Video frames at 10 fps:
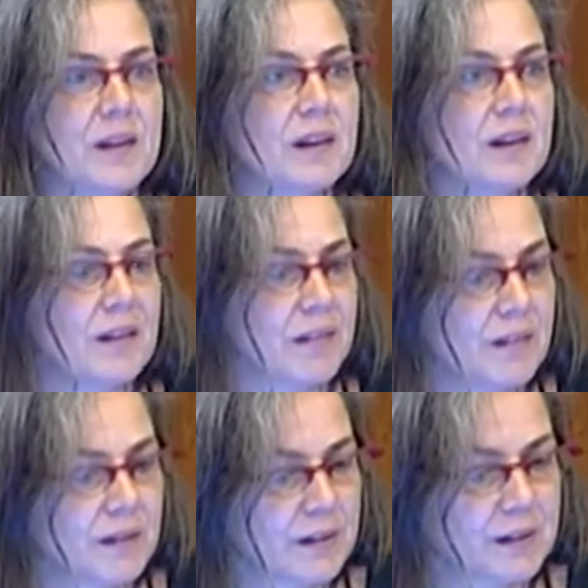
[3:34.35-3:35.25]
in,
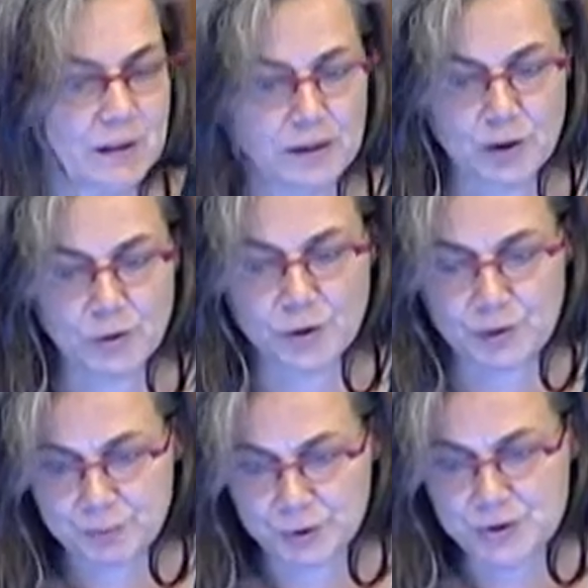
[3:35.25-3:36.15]
uh, in, in,
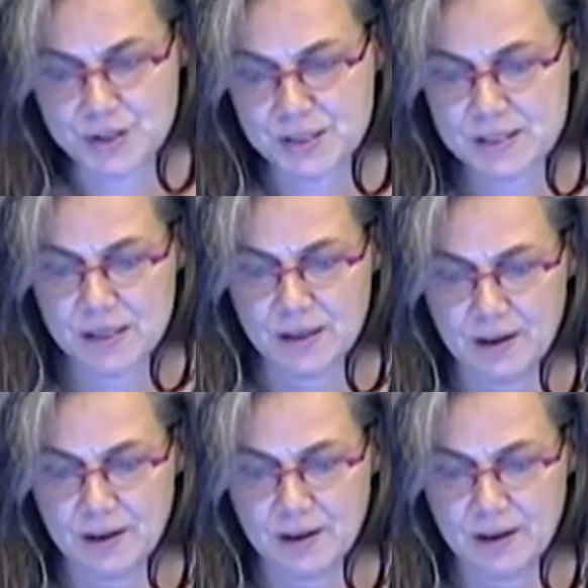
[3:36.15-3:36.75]
our project